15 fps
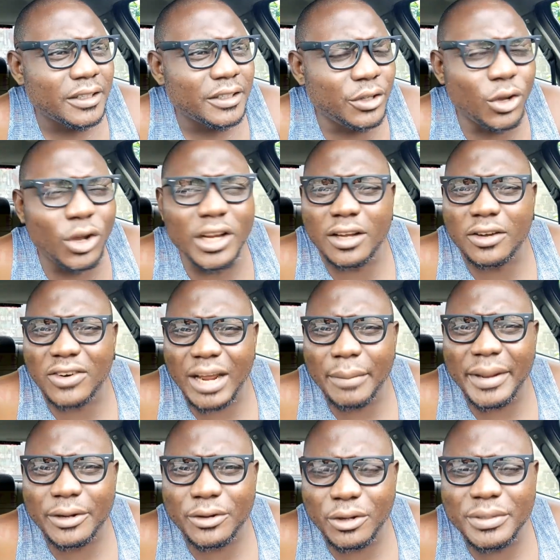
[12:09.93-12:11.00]
the only
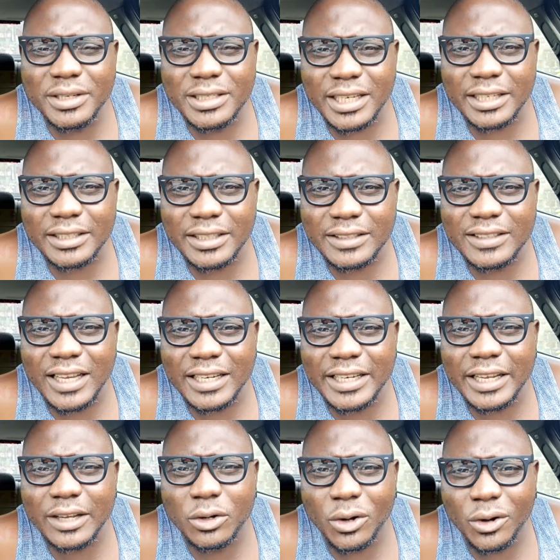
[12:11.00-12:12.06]
crime I committed is that
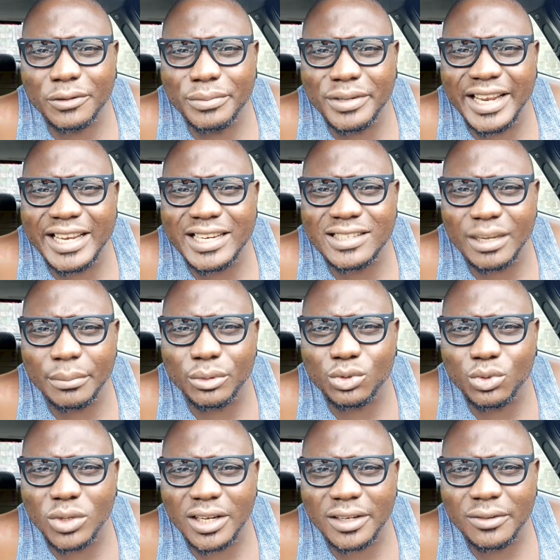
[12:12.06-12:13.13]
they called me a
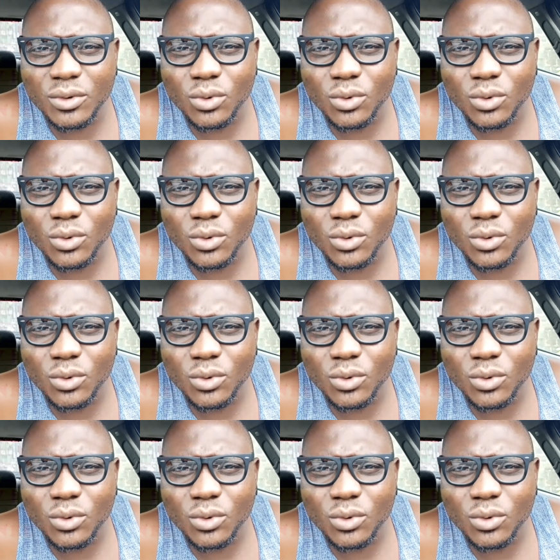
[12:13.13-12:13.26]
saboteur